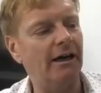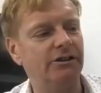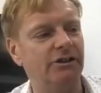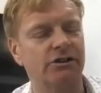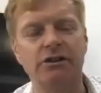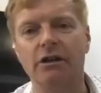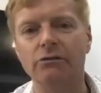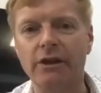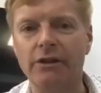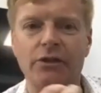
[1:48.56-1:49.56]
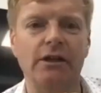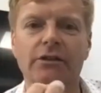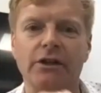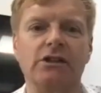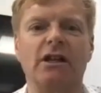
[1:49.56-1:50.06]
Just
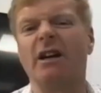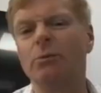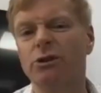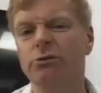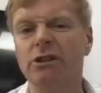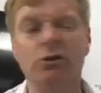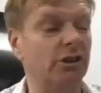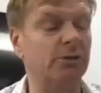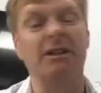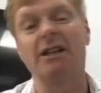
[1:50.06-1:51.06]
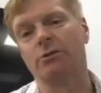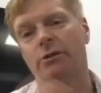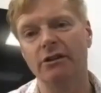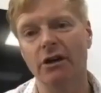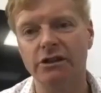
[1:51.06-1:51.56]
things like that, which are really crisp, and that's really
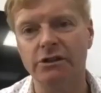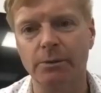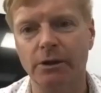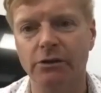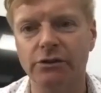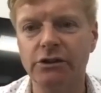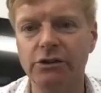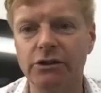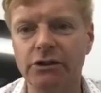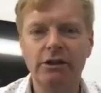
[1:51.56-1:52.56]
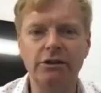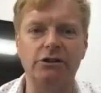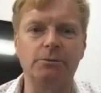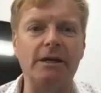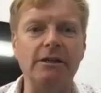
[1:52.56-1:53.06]
nice because you
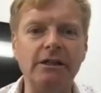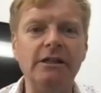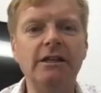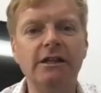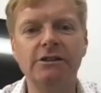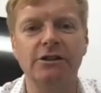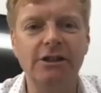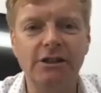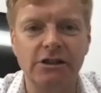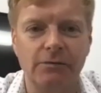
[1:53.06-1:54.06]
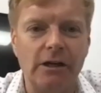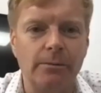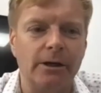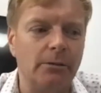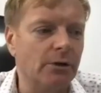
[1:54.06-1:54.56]
spend years and years
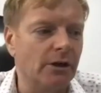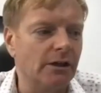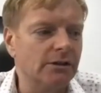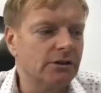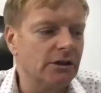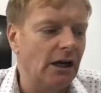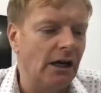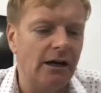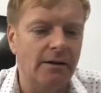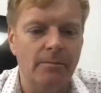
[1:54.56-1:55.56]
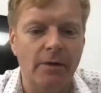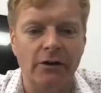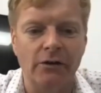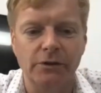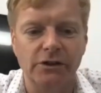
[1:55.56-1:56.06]
developing a product, and
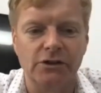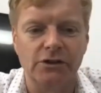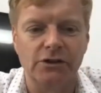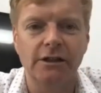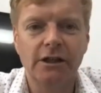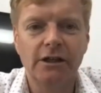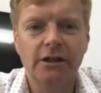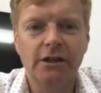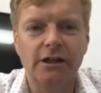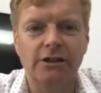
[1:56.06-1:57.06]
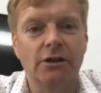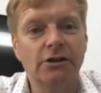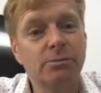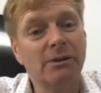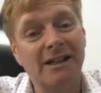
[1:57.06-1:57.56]
obviously it's
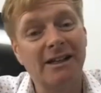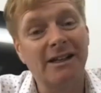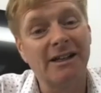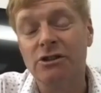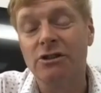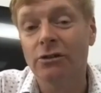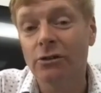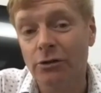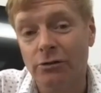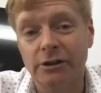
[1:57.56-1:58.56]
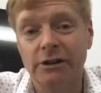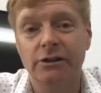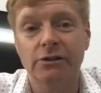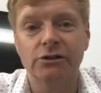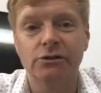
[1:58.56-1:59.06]
nice when it actually happens to look really
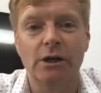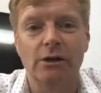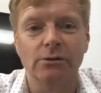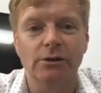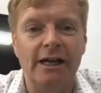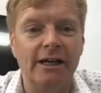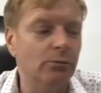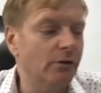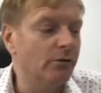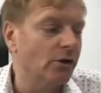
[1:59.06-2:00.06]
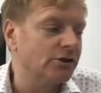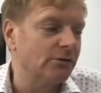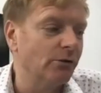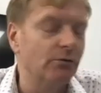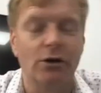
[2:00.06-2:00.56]
good as well. And we've got
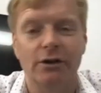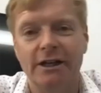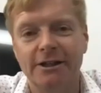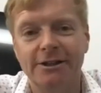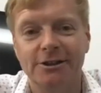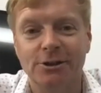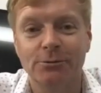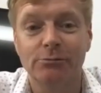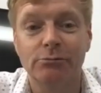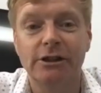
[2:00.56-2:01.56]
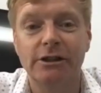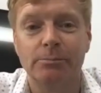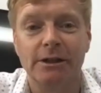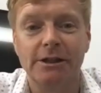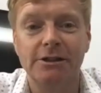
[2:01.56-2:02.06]
that here, so we're really
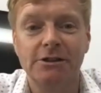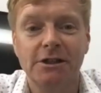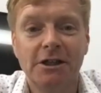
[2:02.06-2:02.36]
pleased.